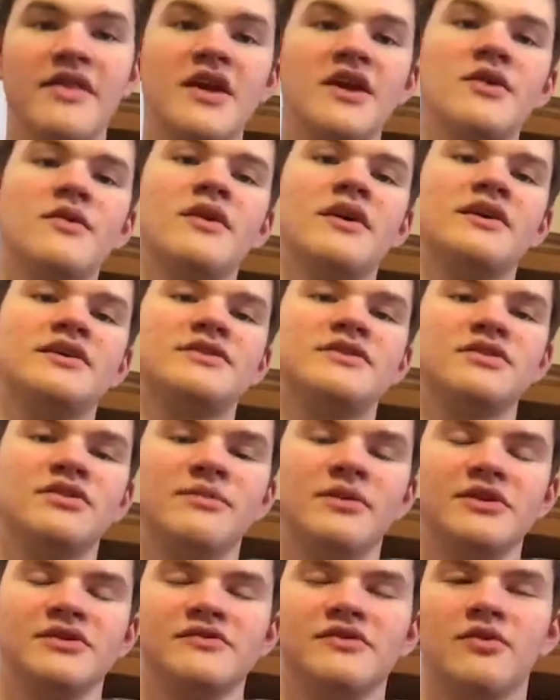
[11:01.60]
thank you guys so
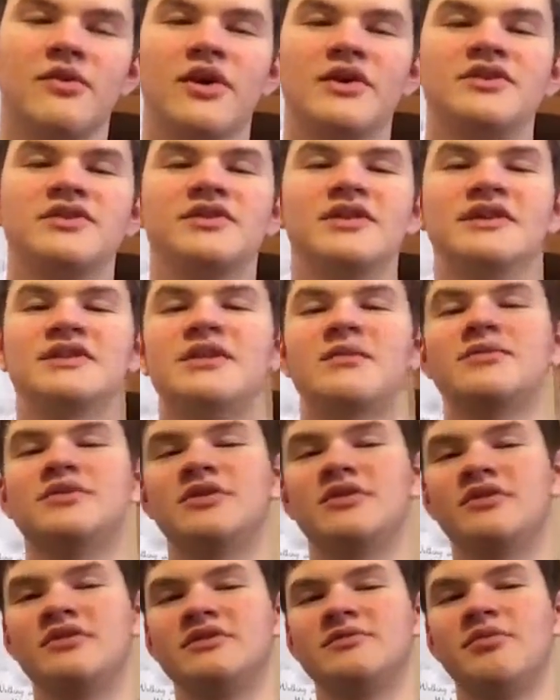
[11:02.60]
much for watching this
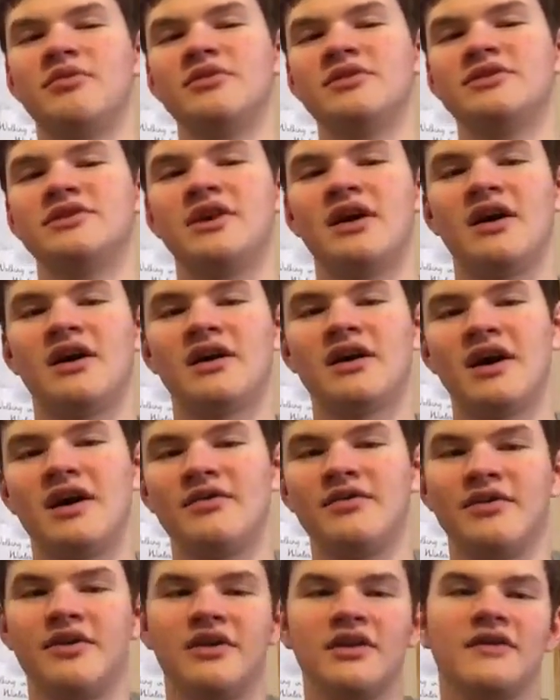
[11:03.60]
episode of Sports Talk. I
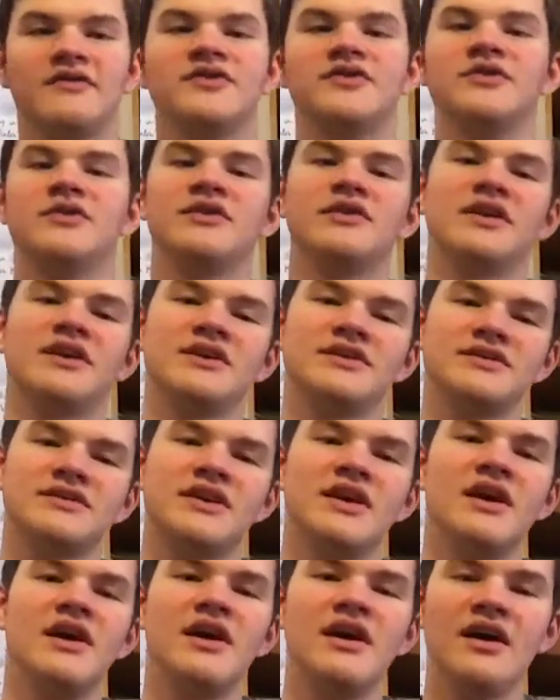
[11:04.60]
really love doing this.
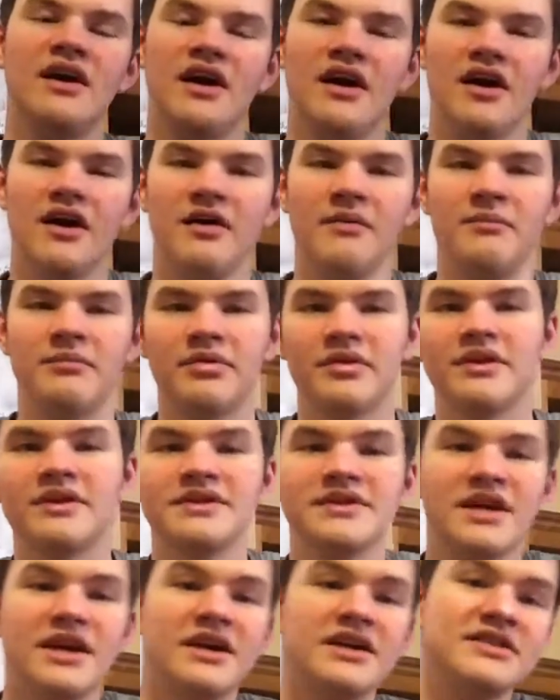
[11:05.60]

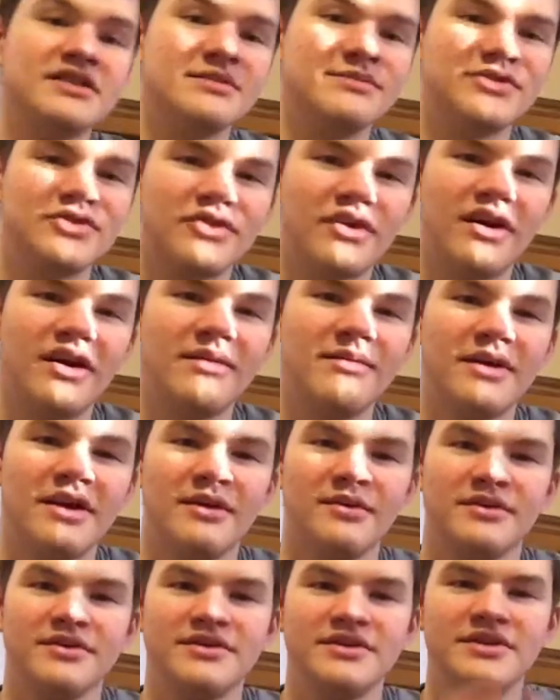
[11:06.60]
Please like and subscribe, and
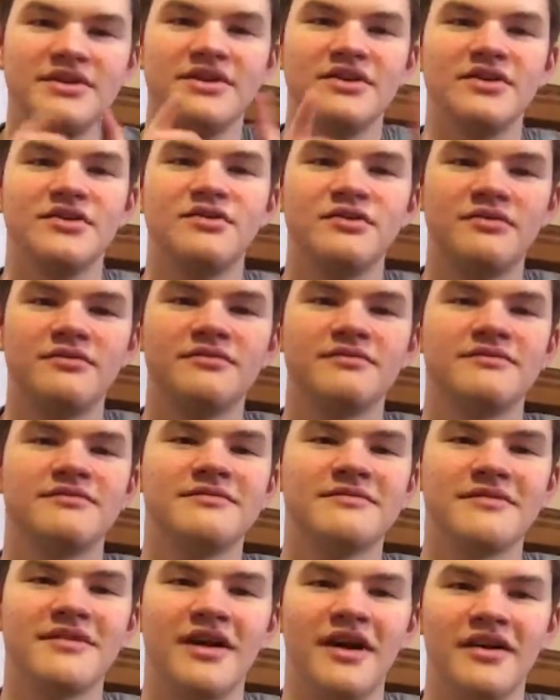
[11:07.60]
I will see you
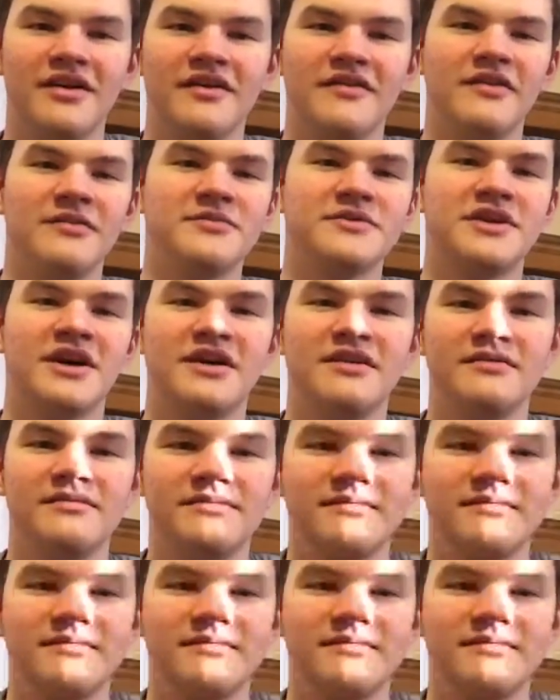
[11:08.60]
on the flip side.